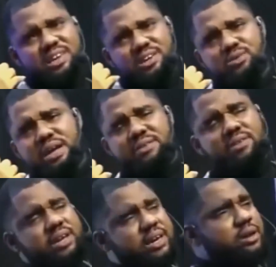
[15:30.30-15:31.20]
I really
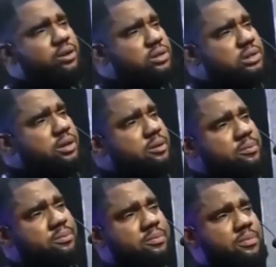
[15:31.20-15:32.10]
cannot um,
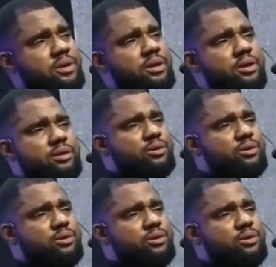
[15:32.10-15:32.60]
go